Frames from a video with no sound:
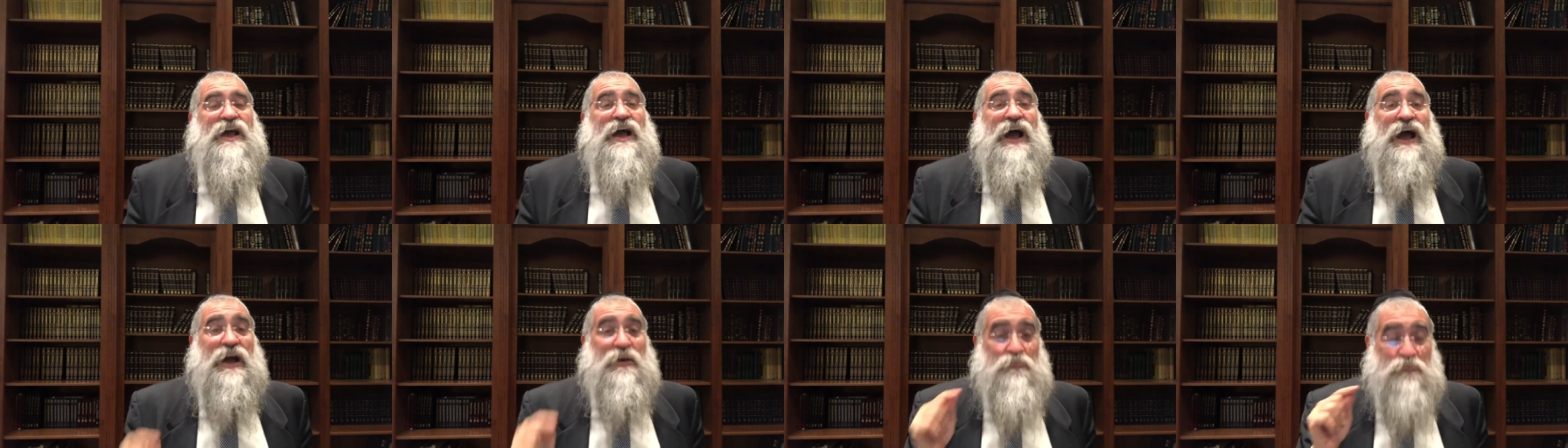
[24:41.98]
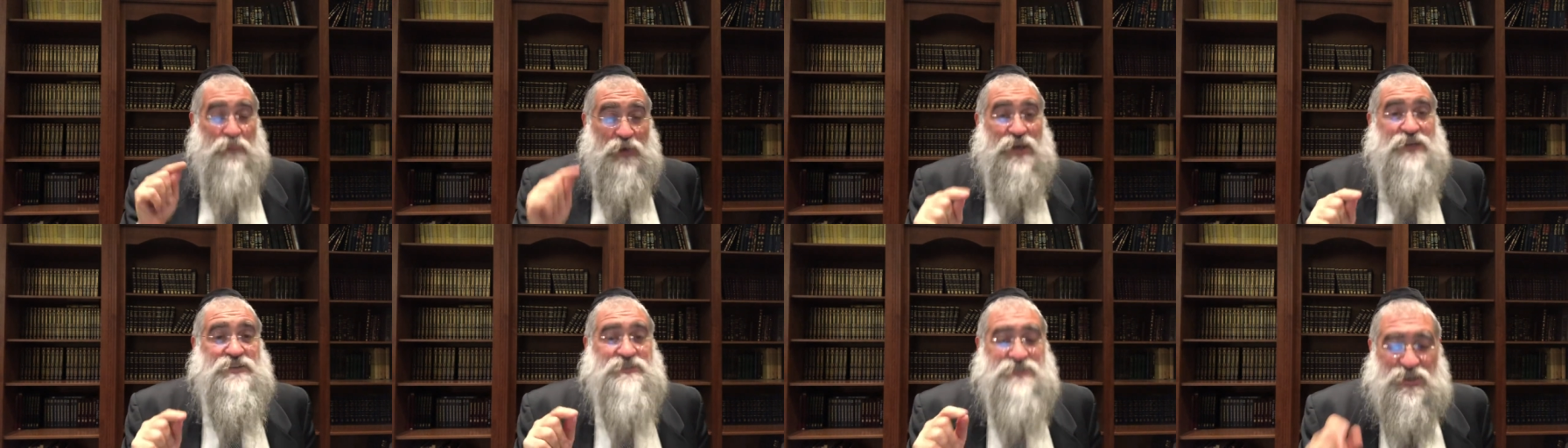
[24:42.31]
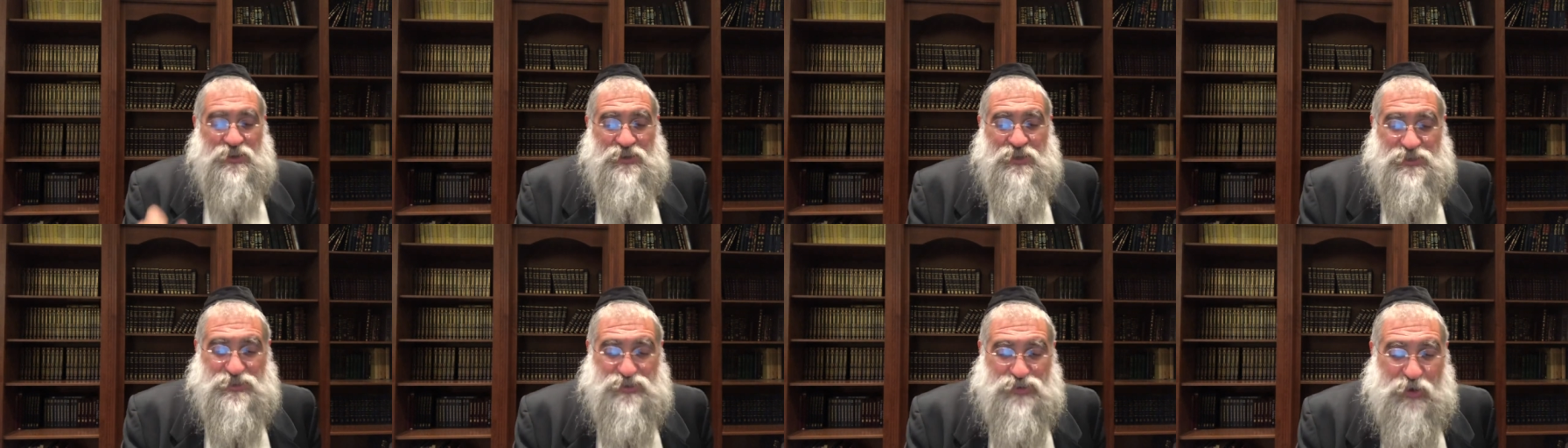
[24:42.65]
And based on
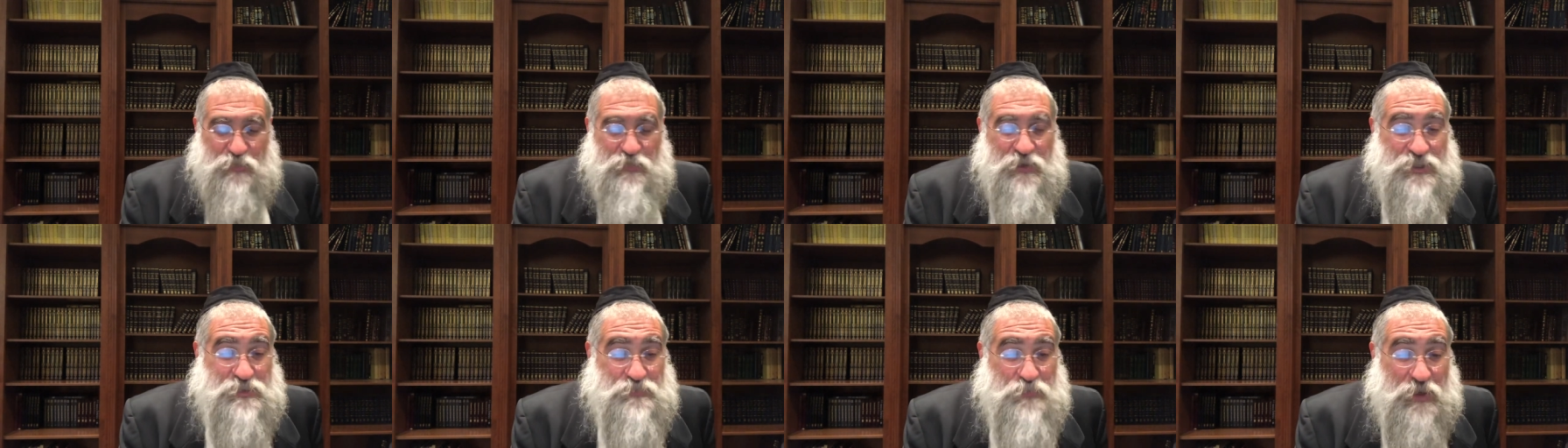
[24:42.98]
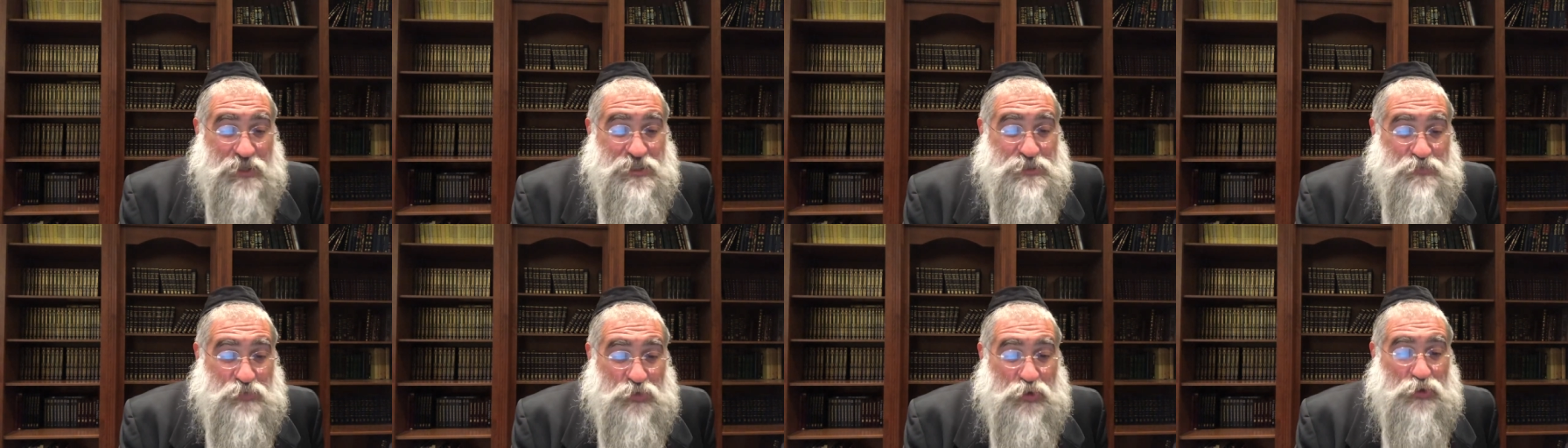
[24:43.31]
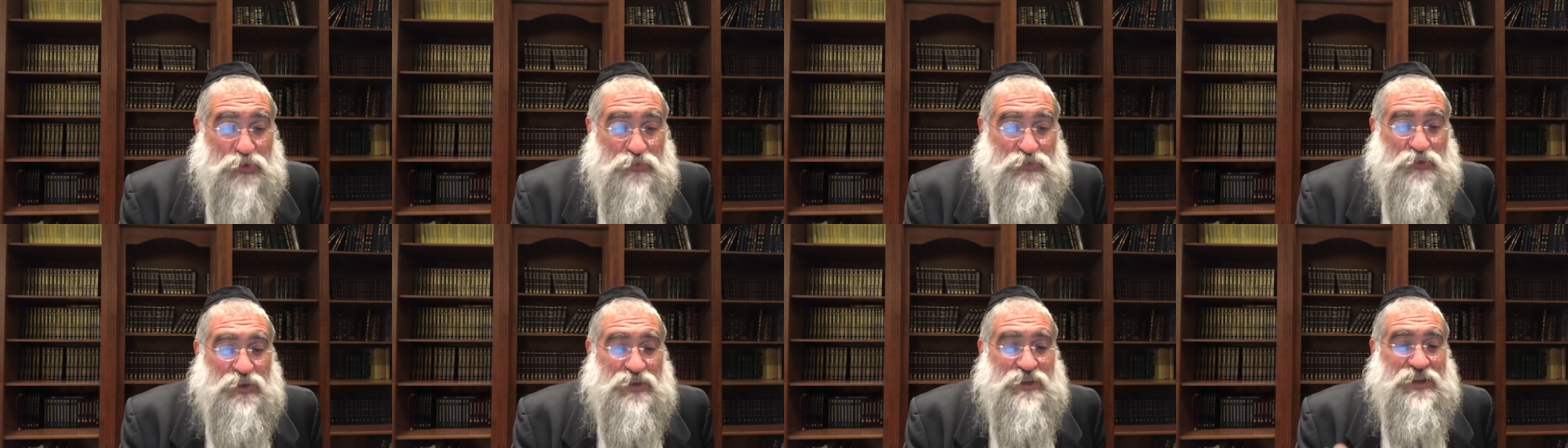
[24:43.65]
this, the Rebbe explains
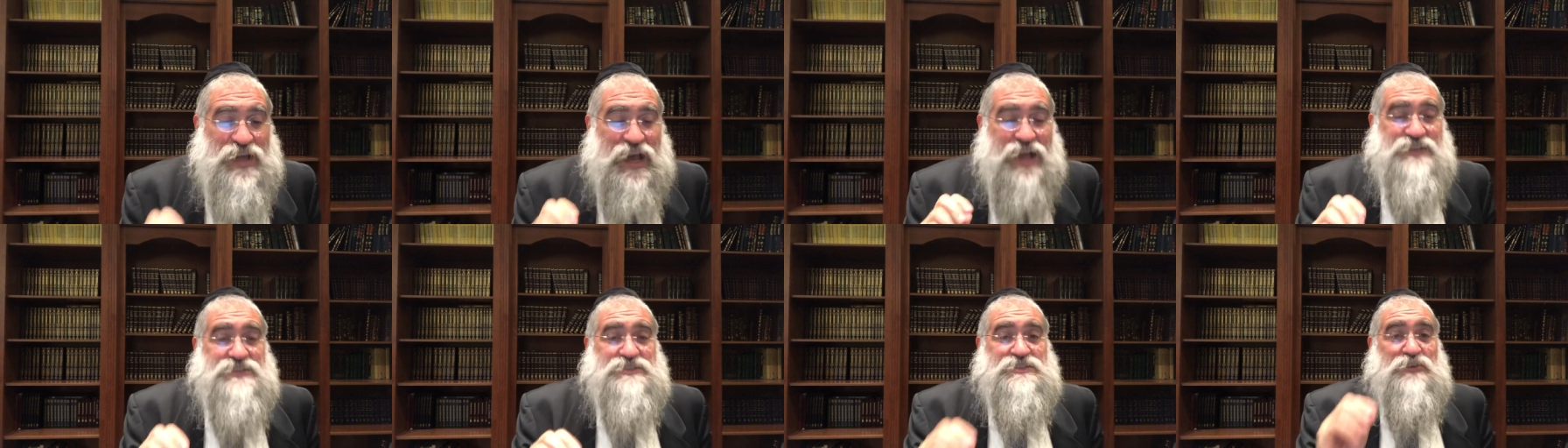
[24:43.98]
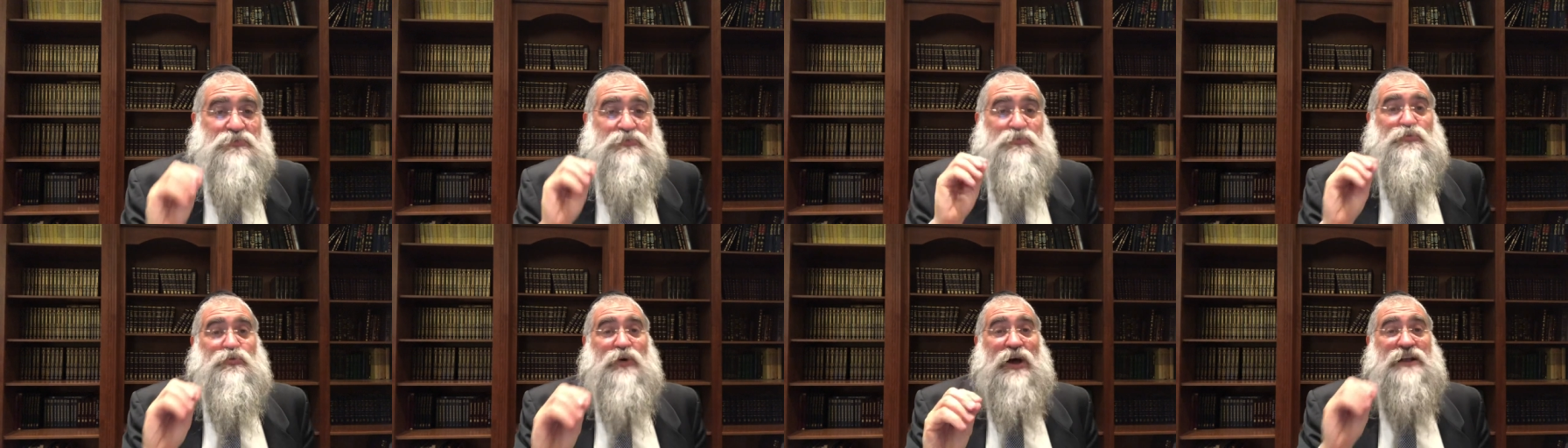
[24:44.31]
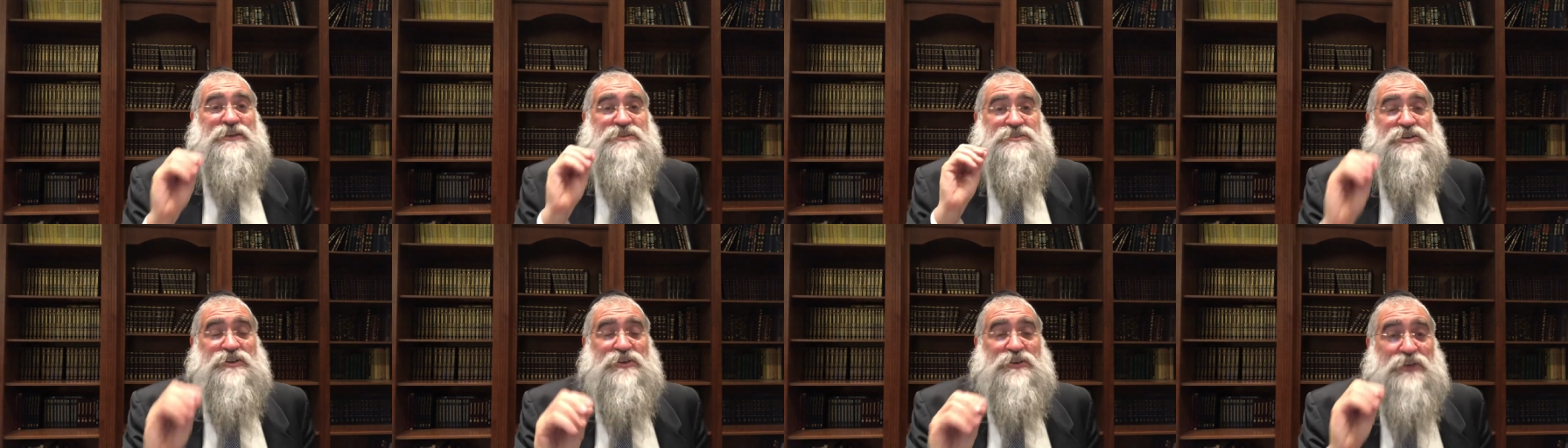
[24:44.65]
beautifully. That's the
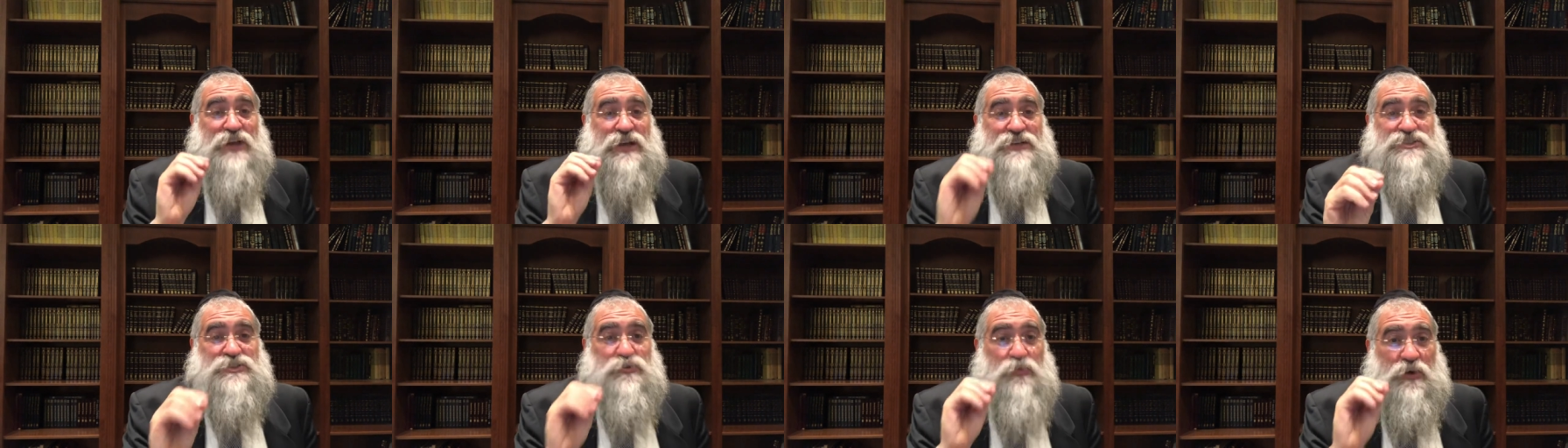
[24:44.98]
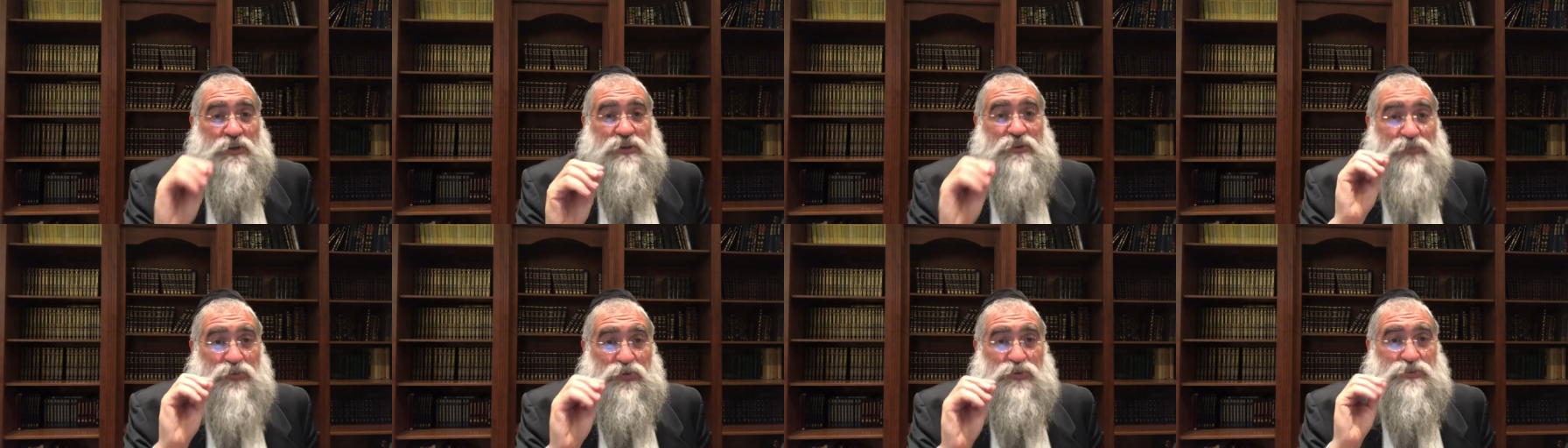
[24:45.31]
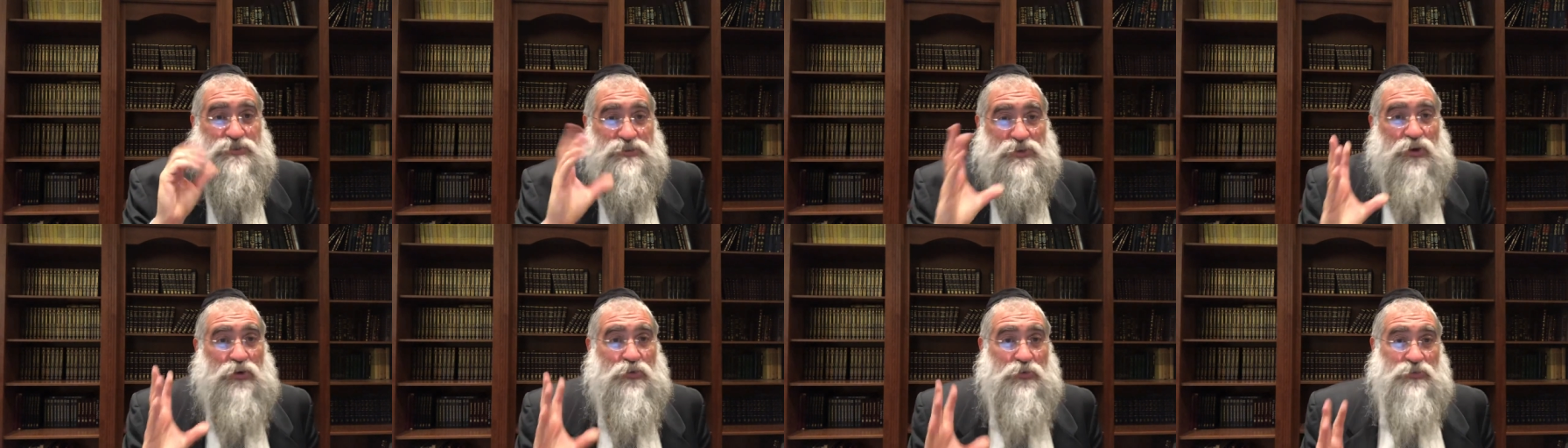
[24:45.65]
that's the that's the way the
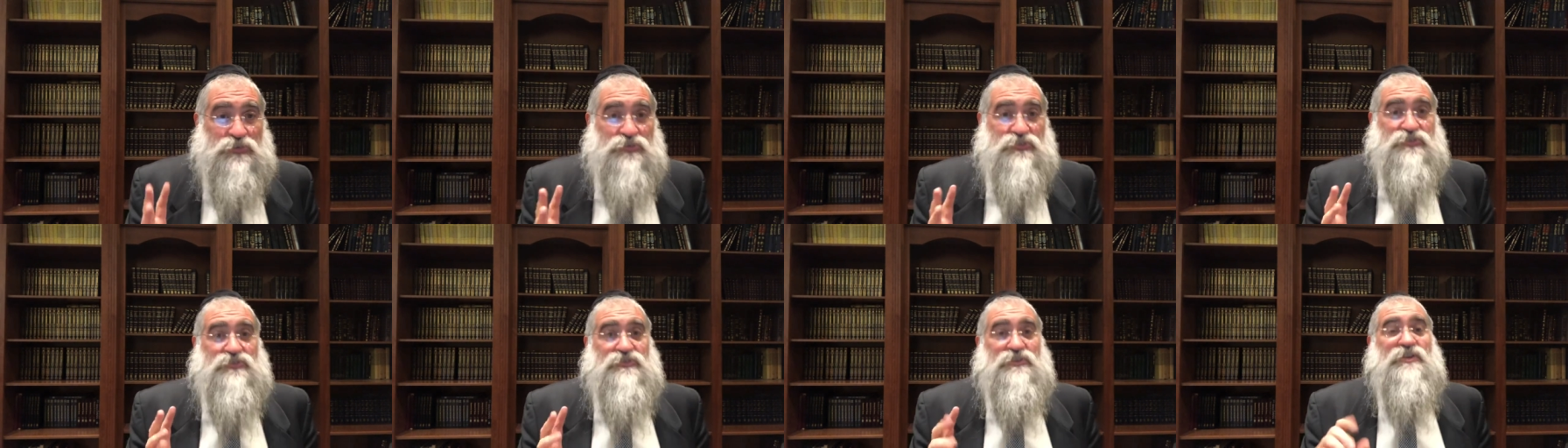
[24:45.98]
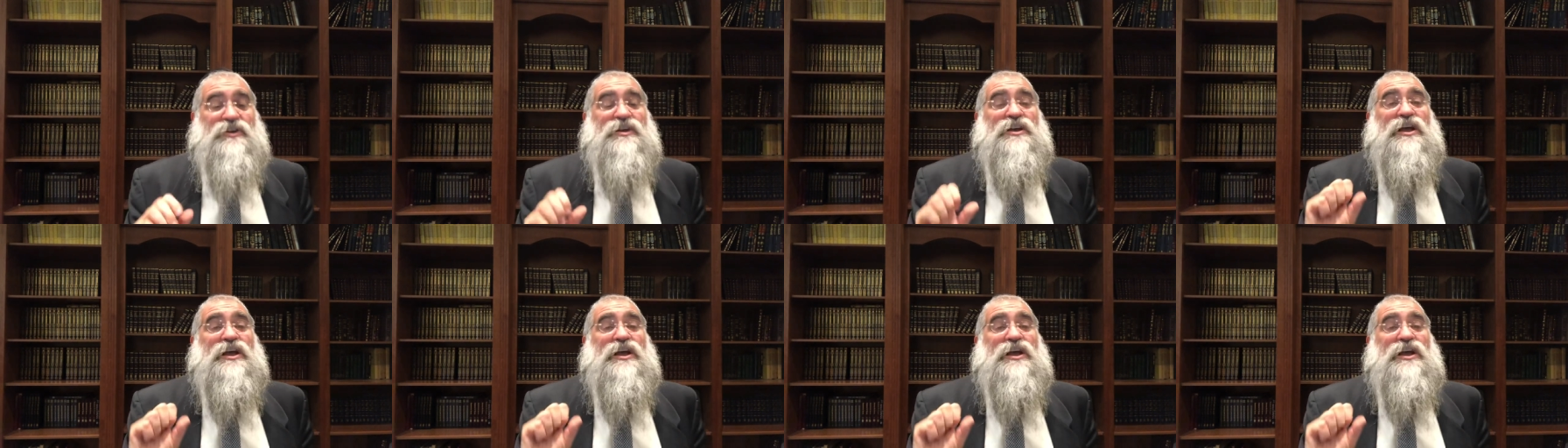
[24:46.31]
verse goes.